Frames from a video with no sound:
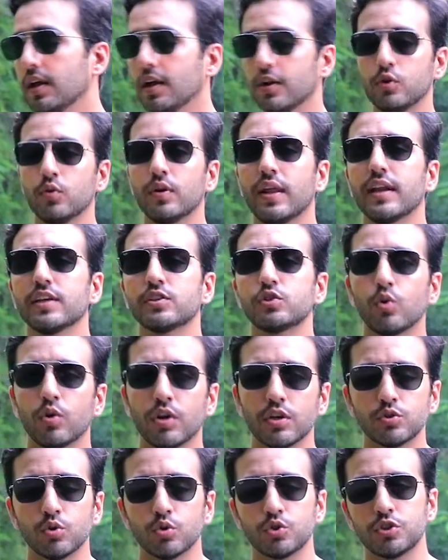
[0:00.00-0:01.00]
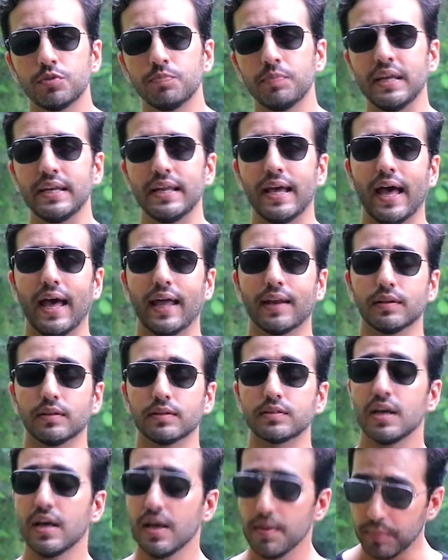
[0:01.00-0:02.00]
Do let us know on our social media
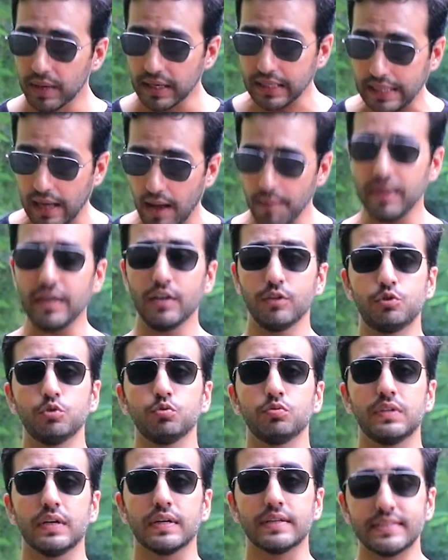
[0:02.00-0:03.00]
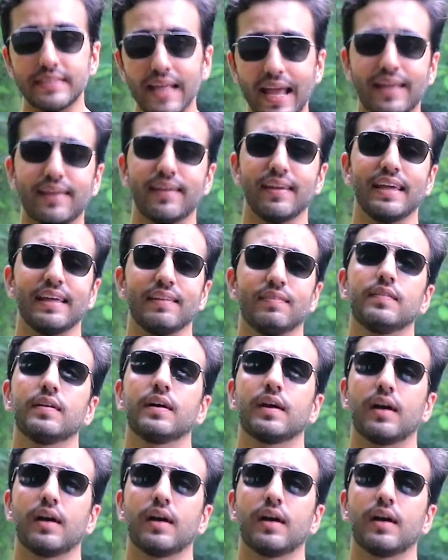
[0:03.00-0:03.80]
handles. But coming to the tech in the